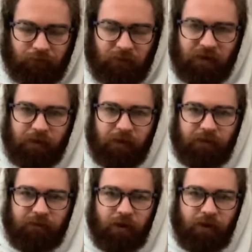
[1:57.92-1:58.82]
So
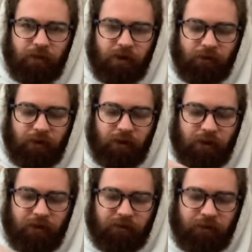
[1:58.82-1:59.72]
that's volume all the way
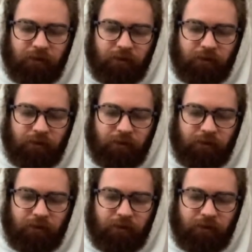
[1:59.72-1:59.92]
off.